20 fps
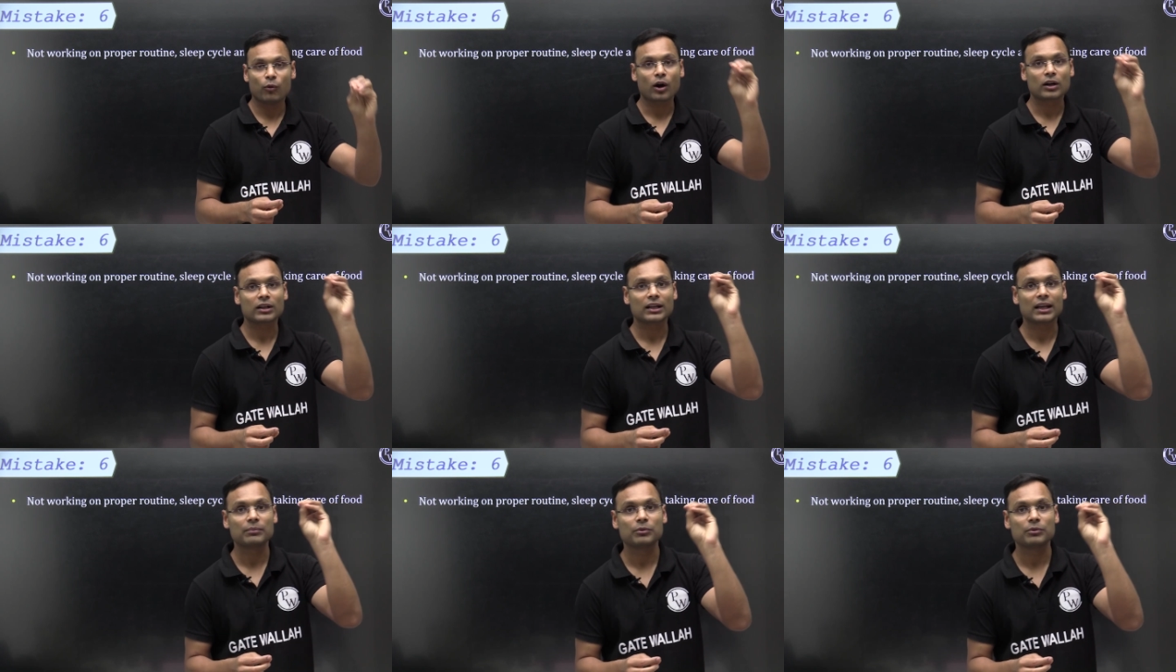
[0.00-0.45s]

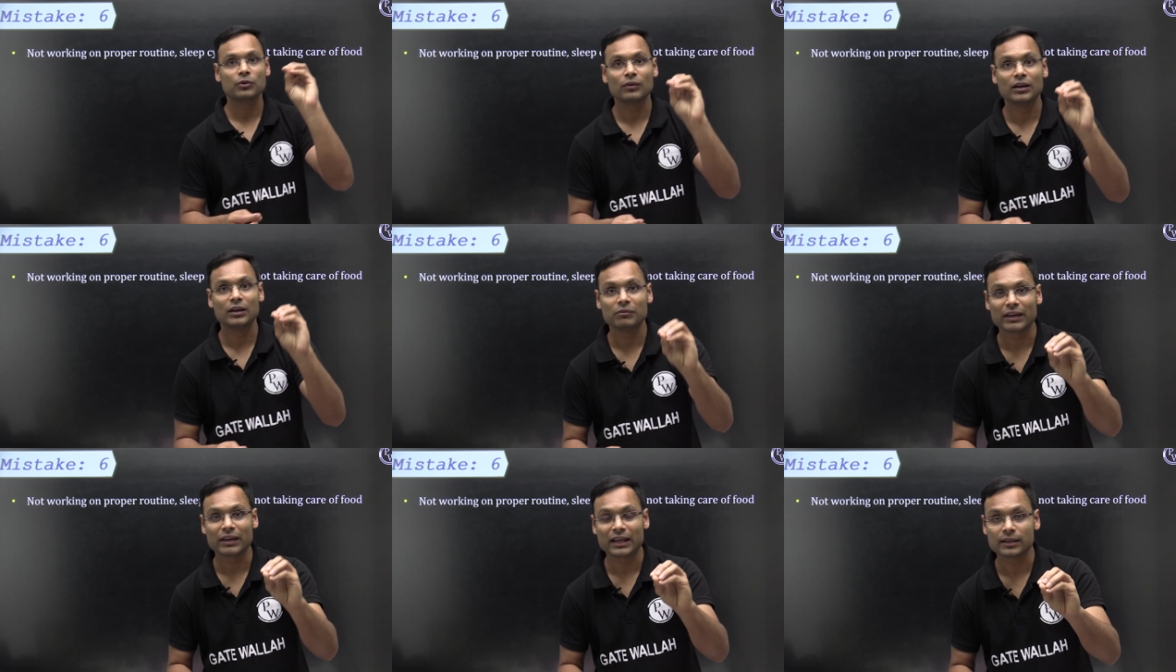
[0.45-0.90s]
what time you
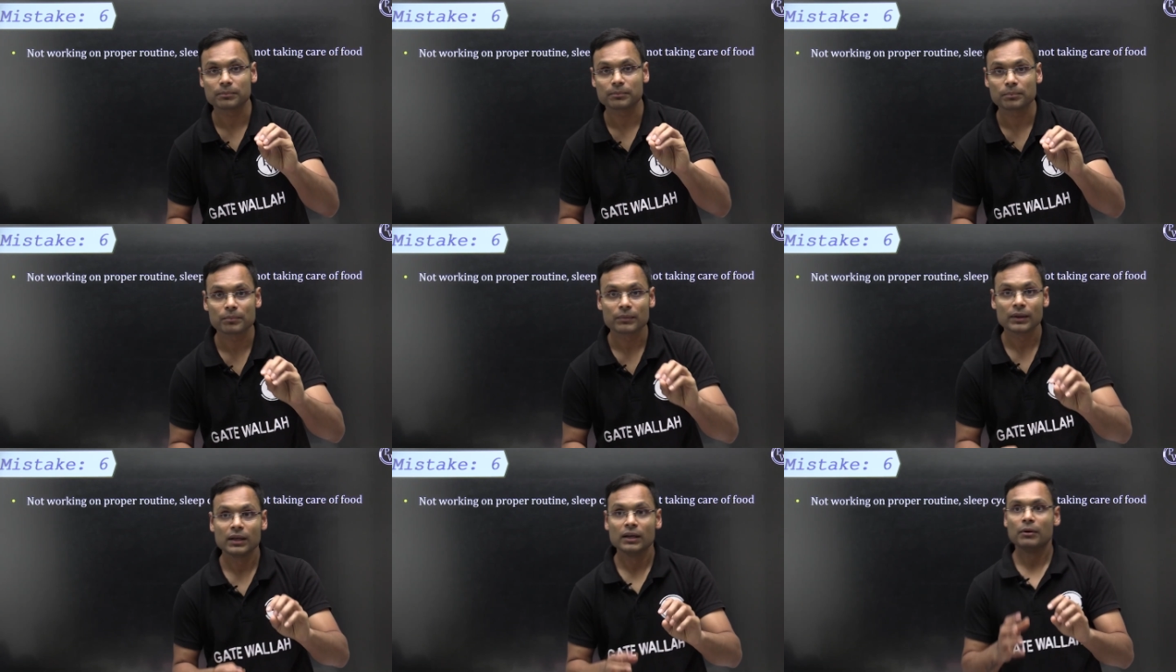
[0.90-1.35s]
will wake
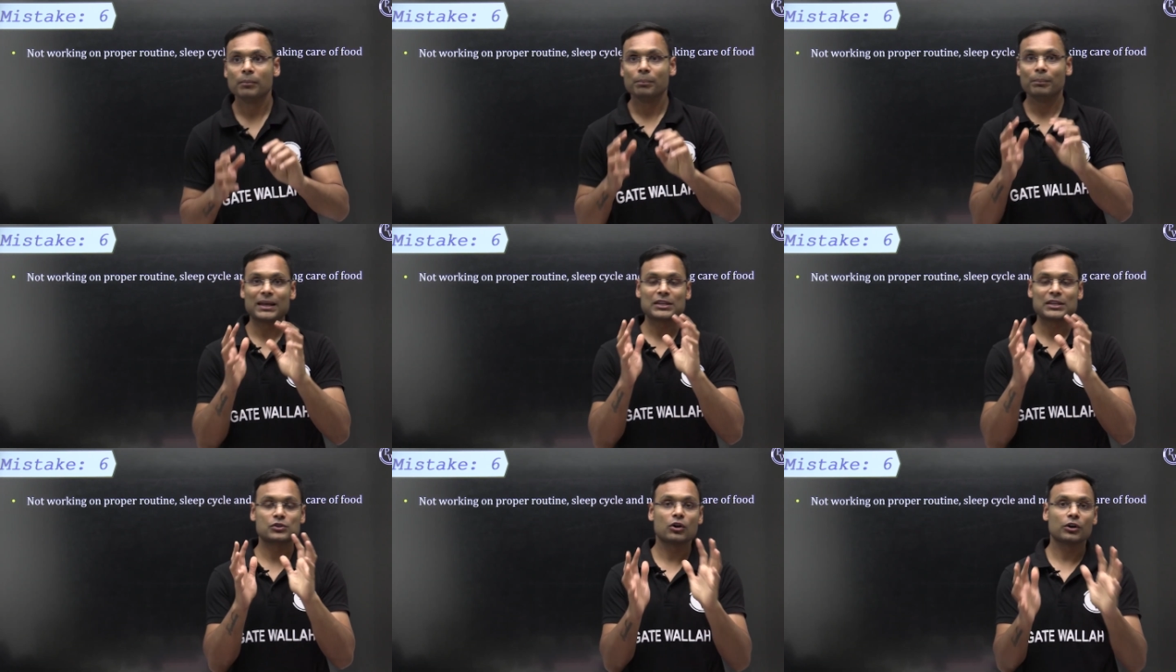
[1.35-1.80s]
up,
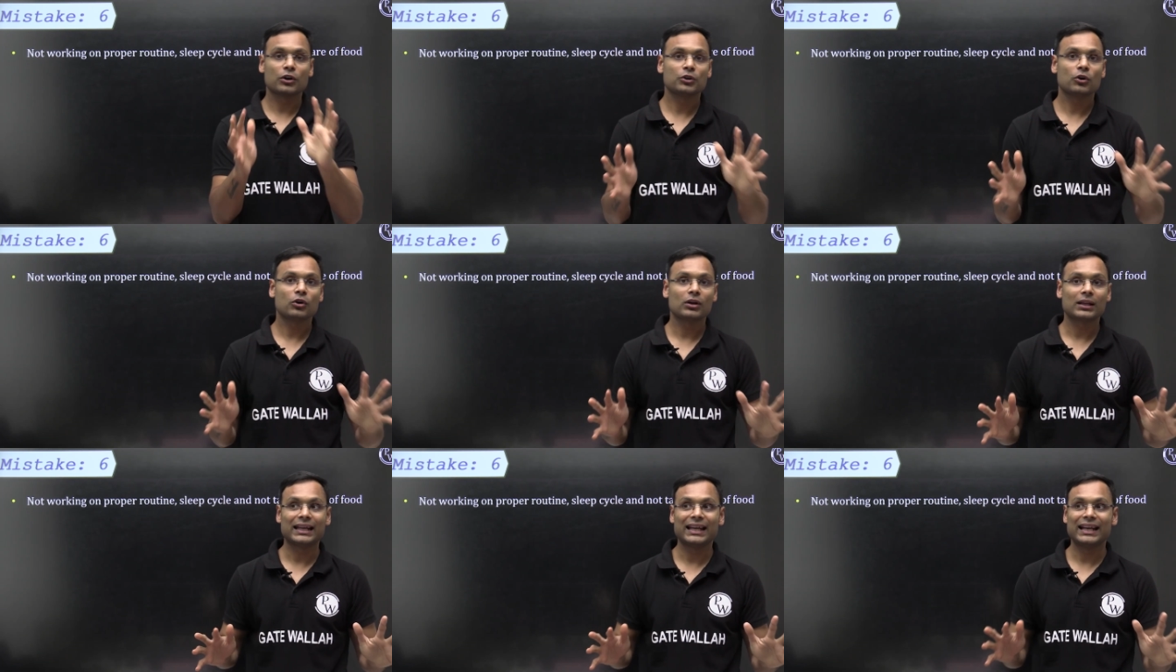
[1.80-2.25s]
based on
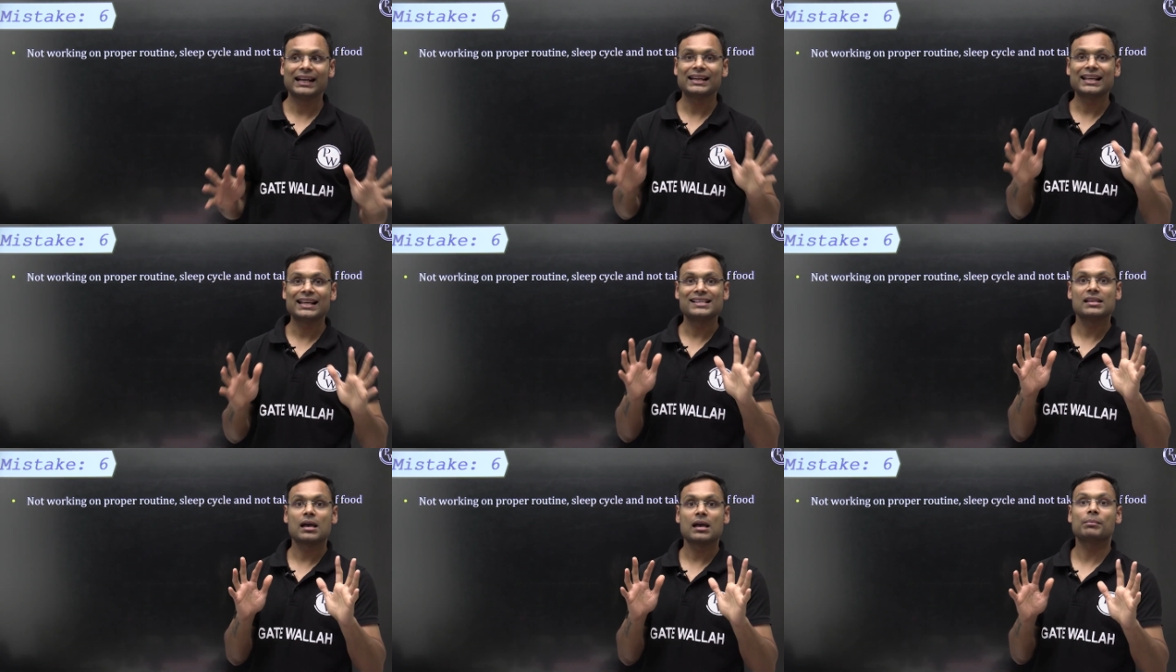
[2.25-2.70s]
your
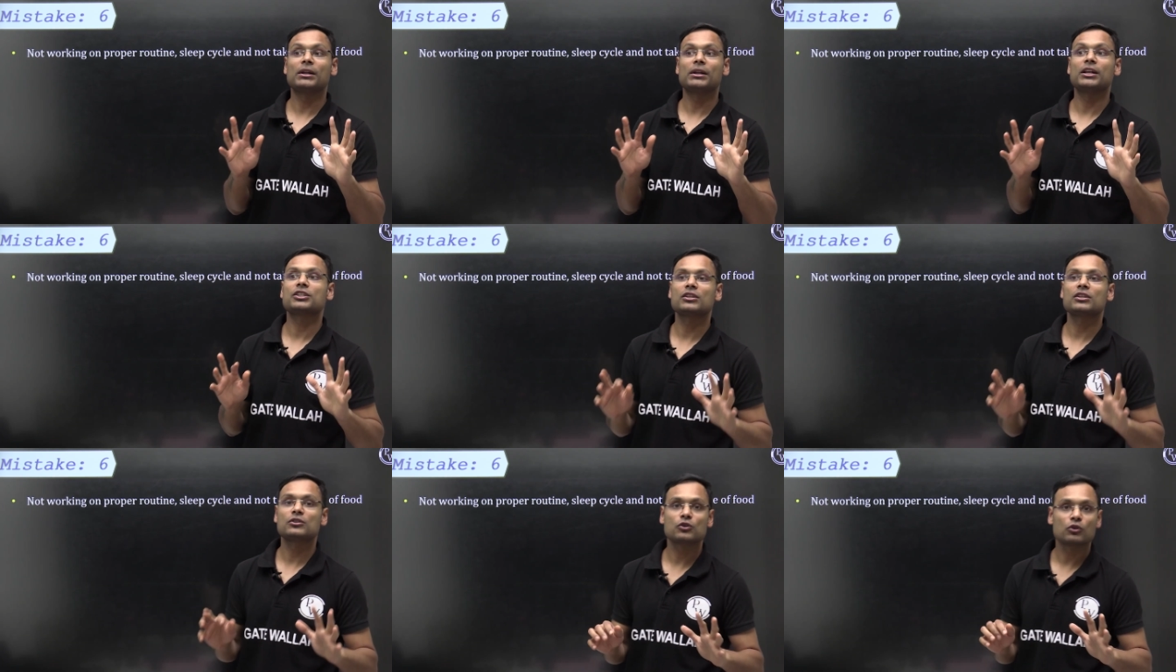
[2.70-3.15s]
gate
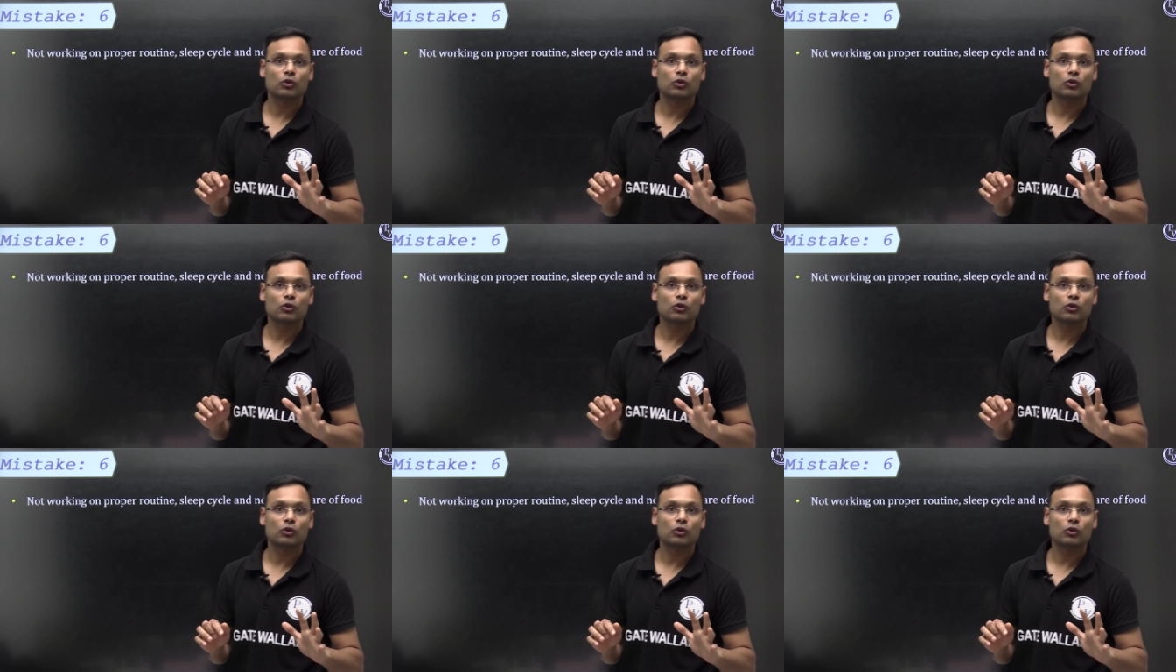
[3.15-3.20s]
examination